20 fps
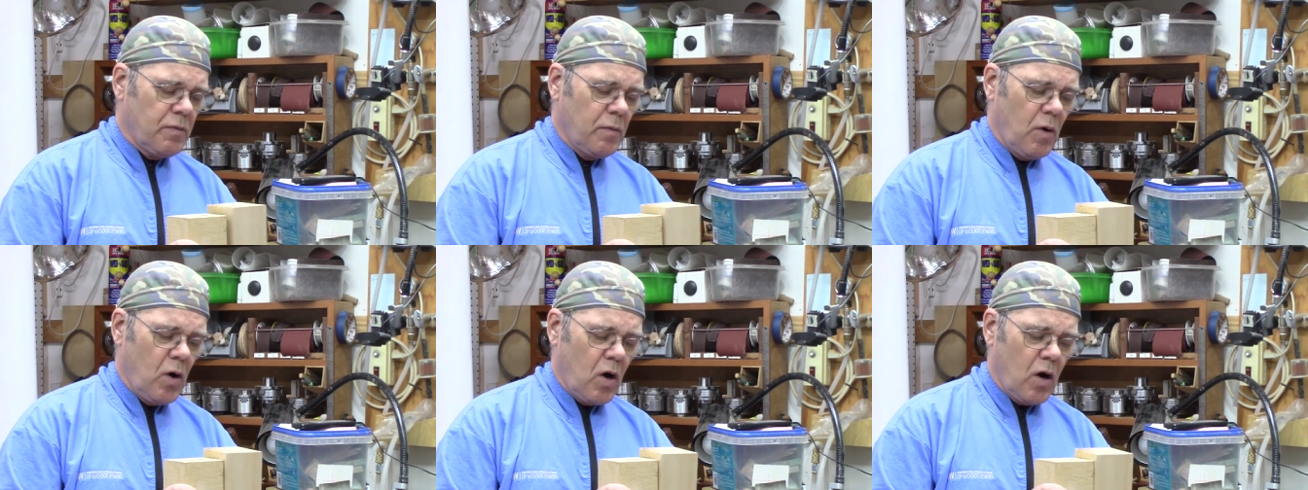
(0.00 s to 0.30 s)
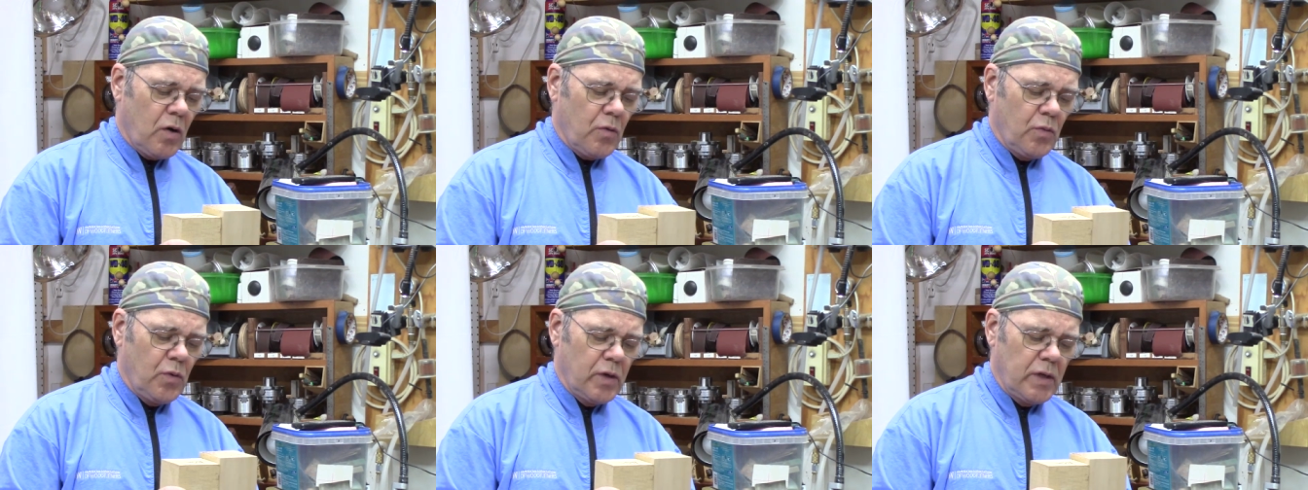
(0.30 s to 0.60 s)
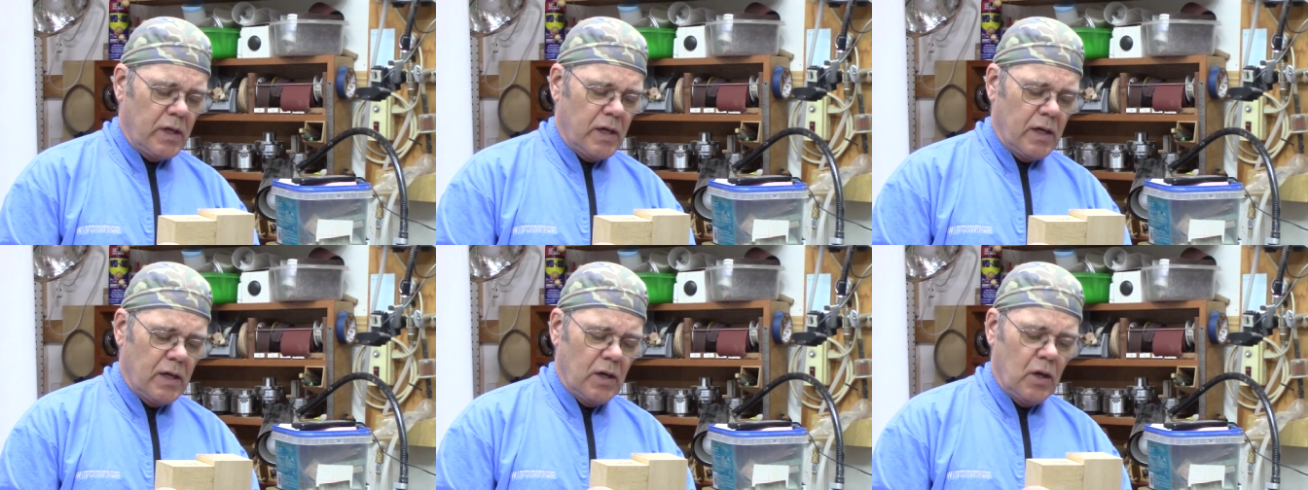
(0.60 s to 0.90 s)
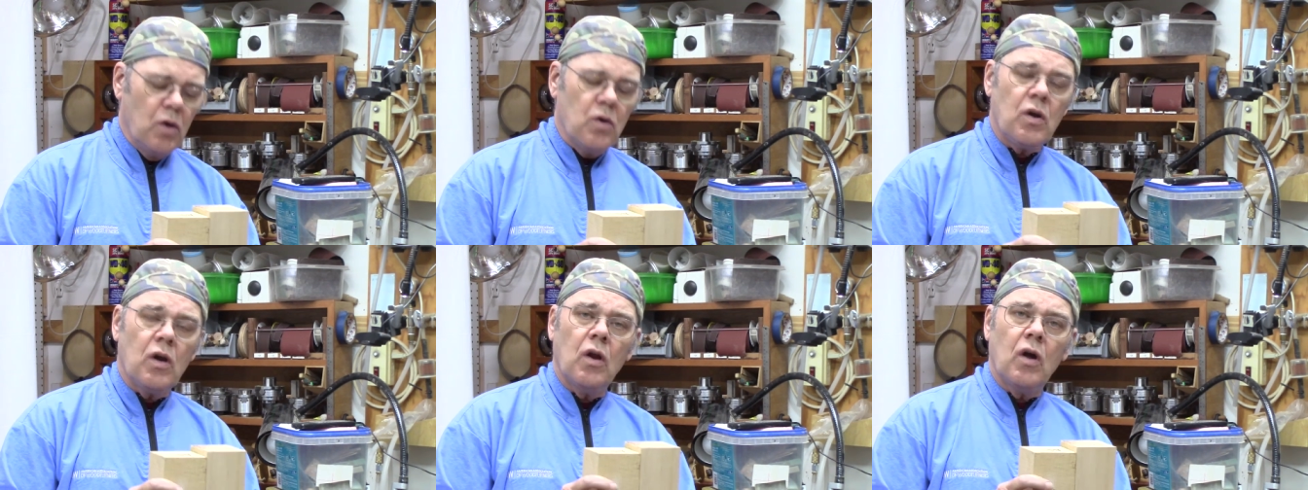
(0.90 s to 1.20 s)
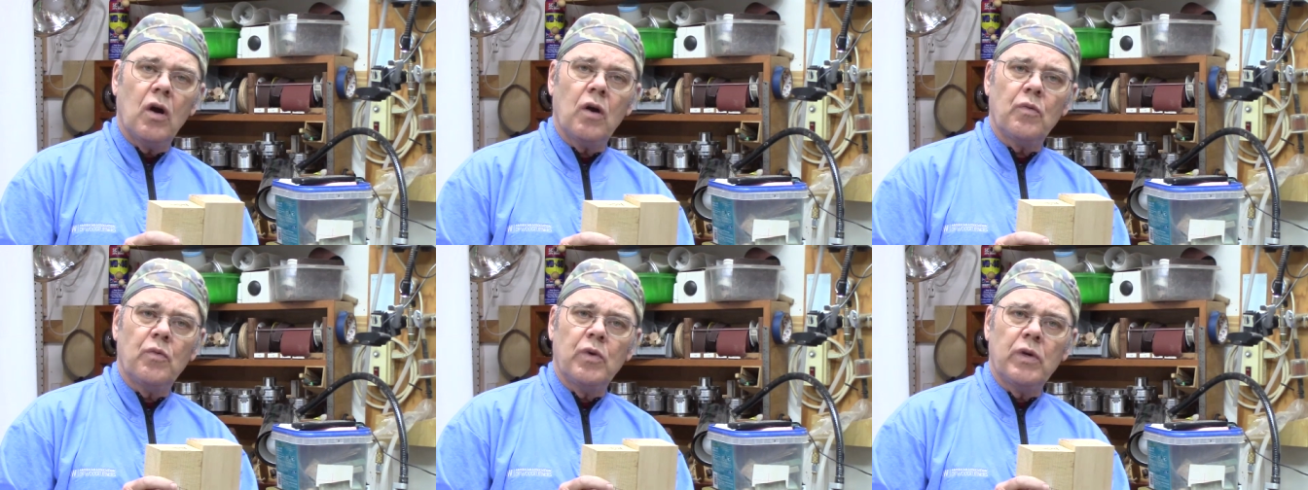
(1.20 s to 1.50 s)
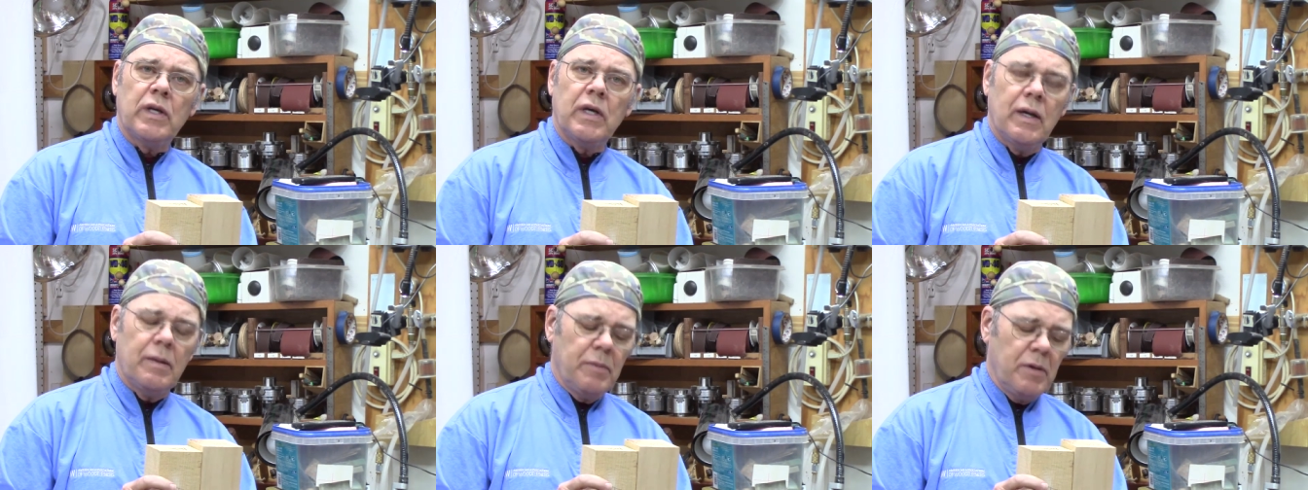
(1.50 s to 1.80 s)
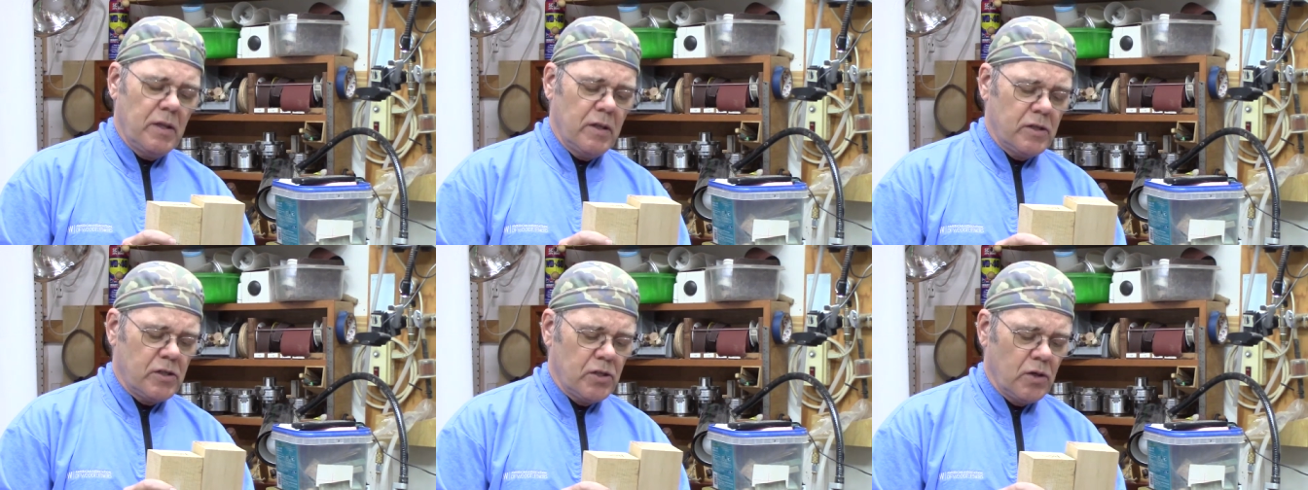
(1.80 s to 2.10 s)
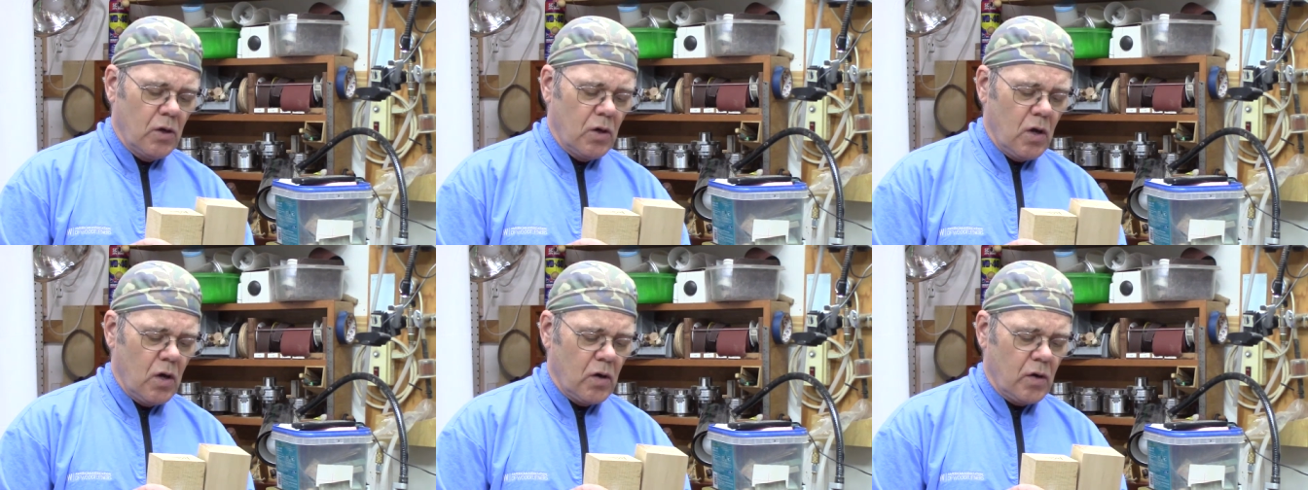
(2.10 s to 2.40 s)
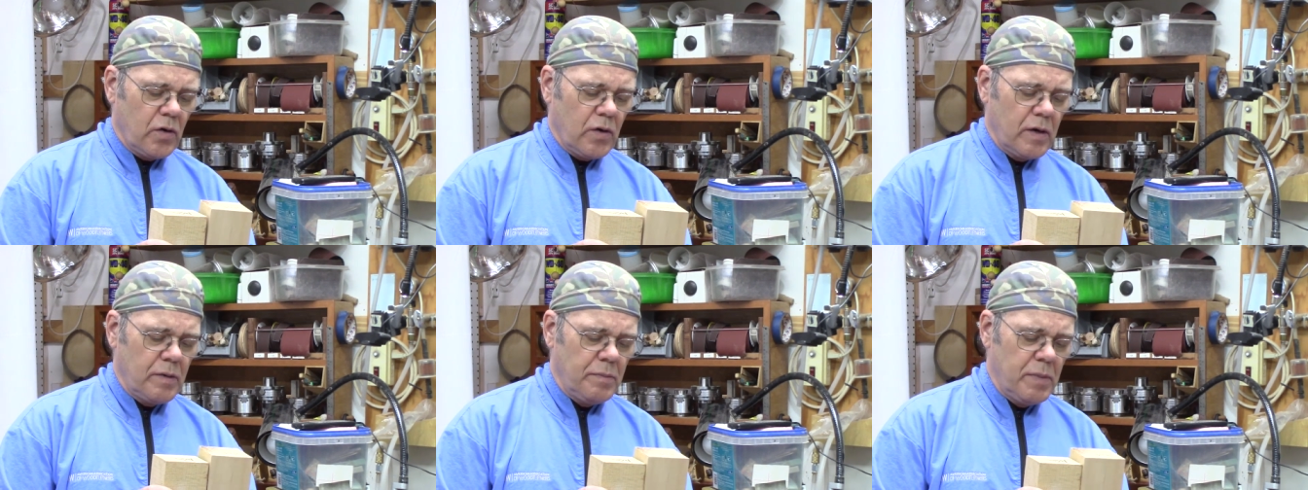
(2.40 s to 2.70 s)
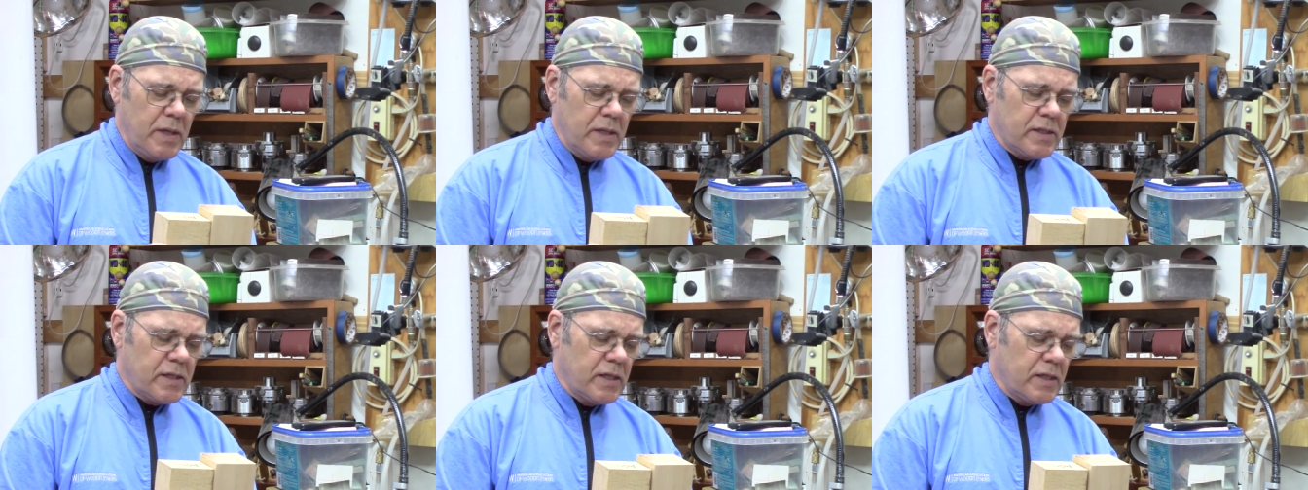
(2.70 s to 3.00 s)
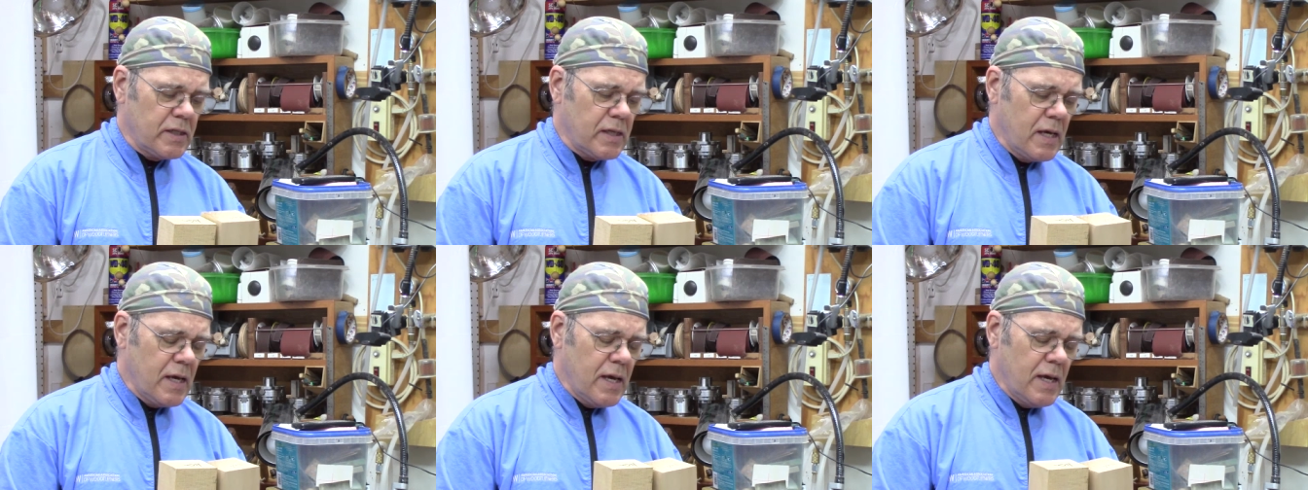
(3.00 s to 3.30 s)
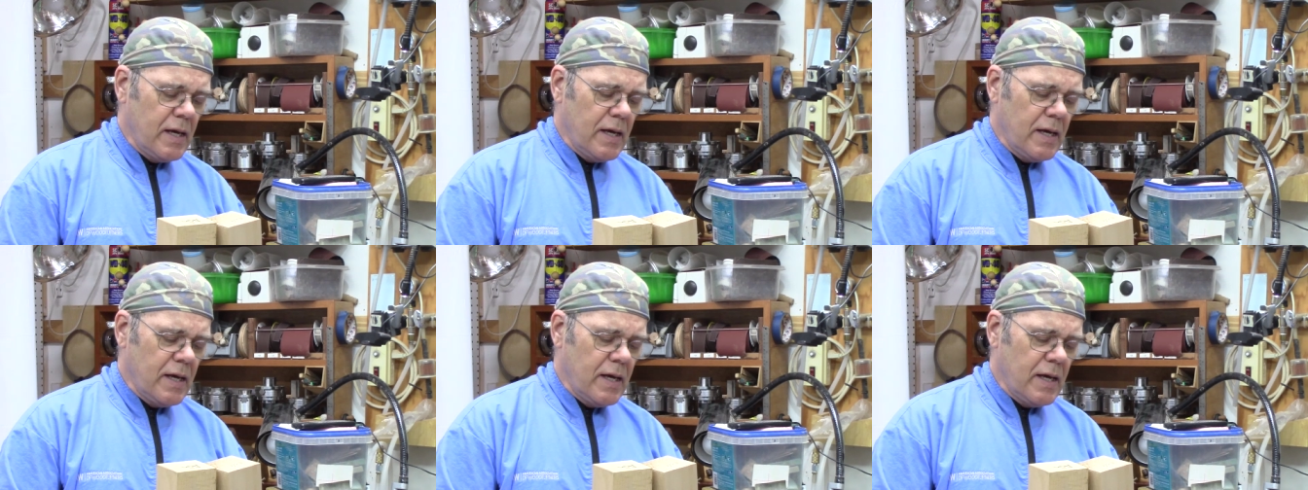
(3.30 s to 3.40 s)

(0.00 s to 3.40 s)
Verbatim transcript: from a hardwood local hardwood company that's no longer in business.